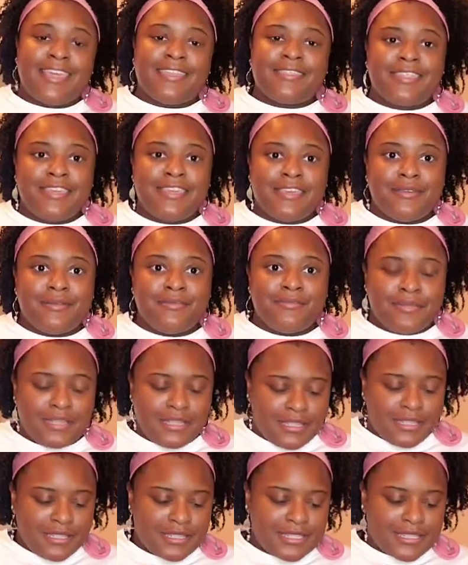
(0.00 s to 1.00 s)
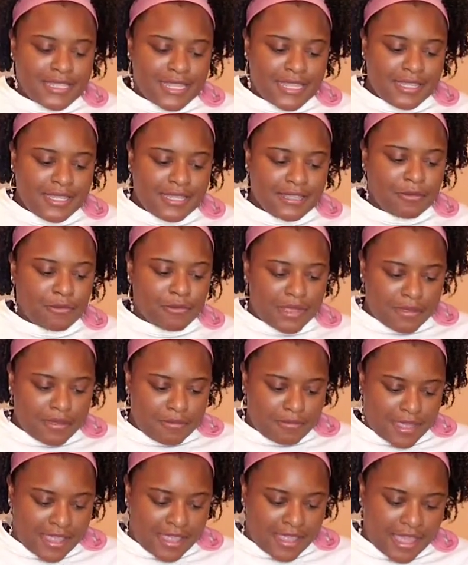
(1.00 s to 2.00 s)
them sit in the wet
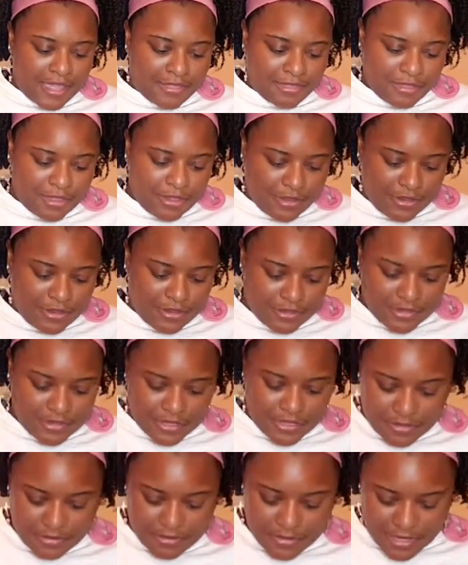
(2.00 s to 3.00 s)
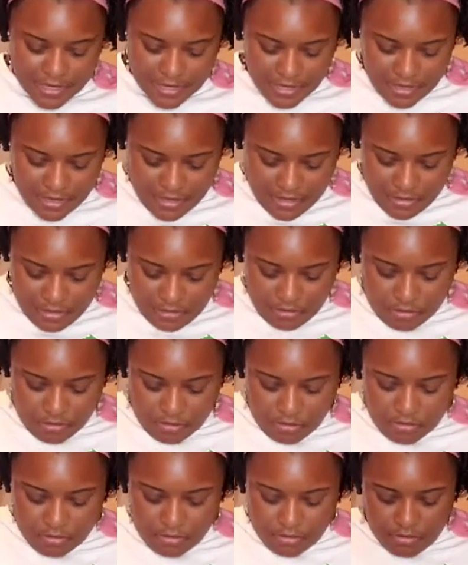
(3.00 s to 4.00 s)
bag after you use them.
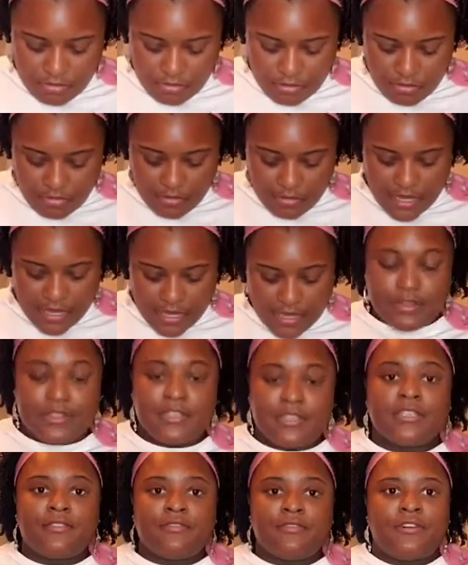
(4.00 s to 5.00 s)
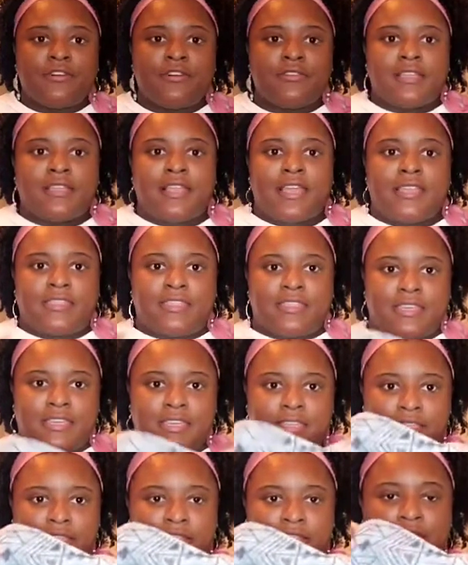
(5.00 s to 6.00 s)
And you just fold it like
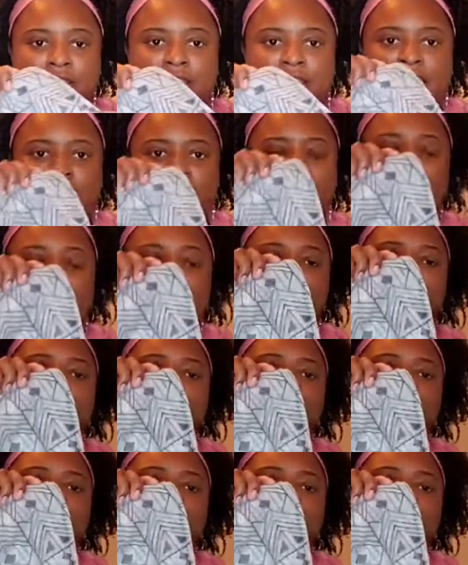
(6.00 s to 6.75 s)
this. So you take it,